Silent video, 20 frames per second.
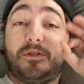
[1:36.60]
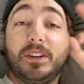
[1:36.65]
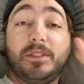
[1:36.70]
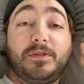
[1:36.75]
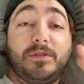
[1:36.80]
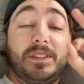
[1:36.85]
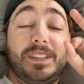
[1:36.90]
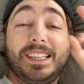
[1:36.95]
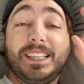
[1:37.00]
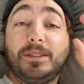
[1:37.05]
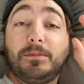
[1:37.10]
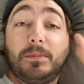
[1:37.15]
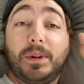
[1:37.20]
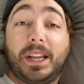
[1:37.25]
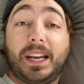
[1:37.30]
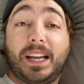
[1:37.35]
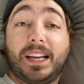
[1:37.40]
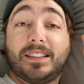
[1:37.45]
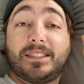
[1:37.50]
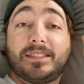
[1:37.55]
15
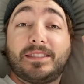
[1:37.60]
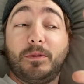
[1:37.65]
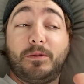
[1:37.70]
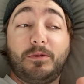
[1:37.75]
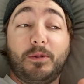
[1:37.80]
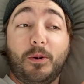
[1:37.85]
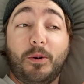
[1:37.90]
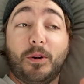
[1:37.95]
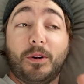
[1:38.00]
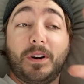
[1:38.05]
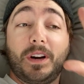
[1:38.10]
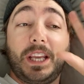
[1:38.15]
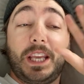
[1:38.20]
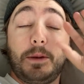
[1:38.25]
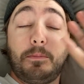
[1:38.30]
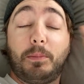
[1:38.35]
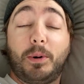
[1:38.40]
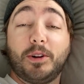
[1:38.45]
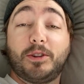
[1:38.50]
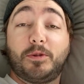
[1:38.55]
minutes before
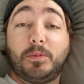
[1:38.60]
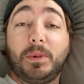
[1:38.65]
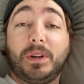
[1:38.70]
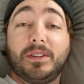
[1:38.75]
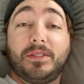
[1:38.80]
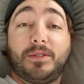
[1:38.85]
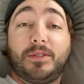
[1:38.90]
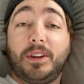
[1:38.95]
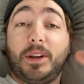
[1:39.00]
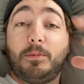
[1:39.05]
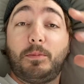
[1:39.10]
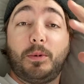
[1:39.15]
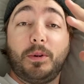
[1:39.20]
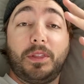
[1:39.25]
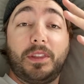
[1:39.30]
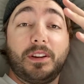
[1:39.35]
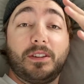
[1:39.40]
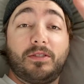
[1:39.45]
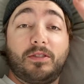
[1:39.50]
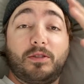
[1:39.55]
he puts me to sleep with this